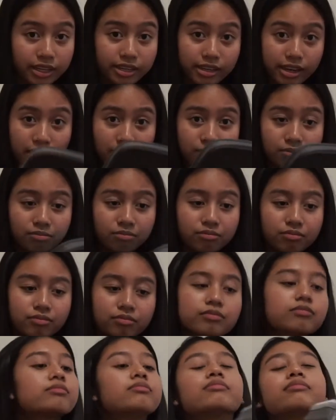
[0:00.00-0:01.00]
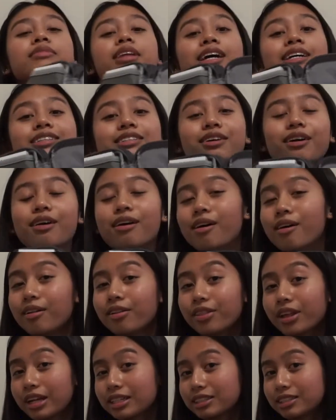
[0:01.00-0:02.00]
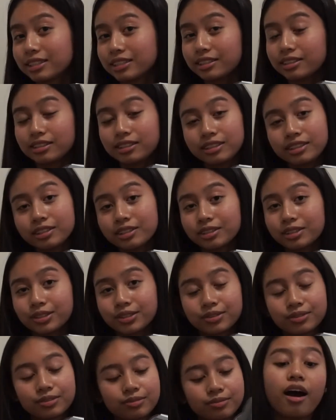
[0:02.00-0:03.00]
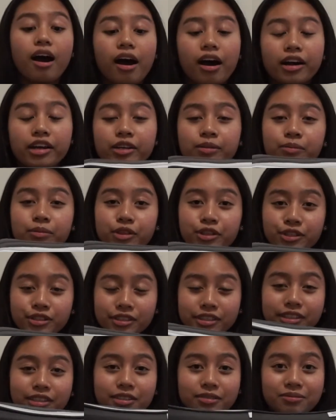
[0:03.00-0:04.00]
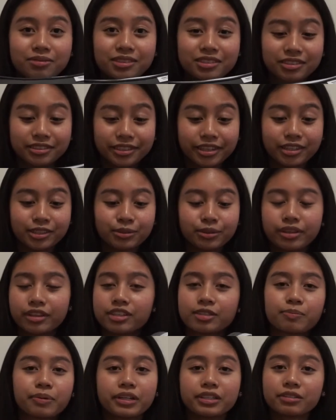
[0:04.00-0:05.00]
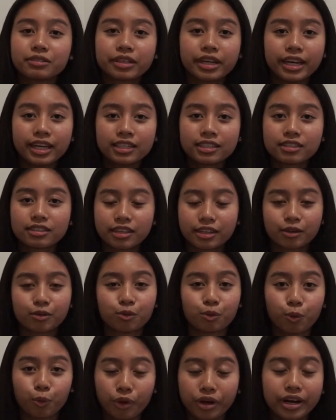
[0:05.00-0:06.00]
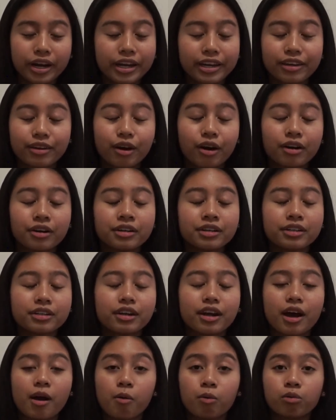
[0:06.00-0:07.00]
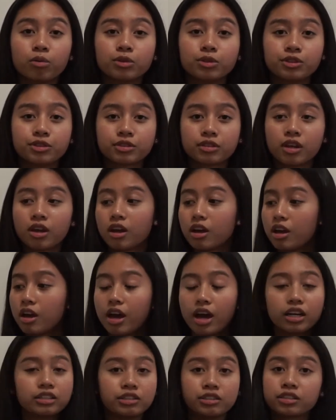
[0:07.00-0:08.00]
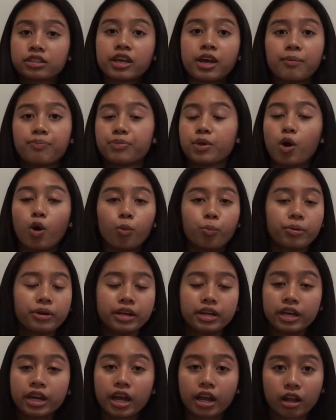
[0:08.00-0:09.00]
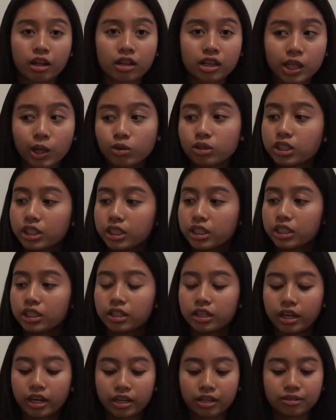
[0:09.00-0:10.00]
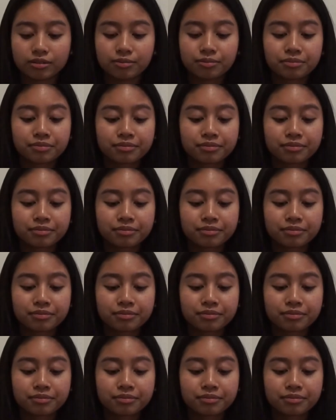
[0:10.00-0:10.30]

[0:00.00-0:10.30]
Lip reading: And yeah, that's all that's in here. I am literally obsessed with this pencil case. Like when I got it, I just kept opening and closing it, and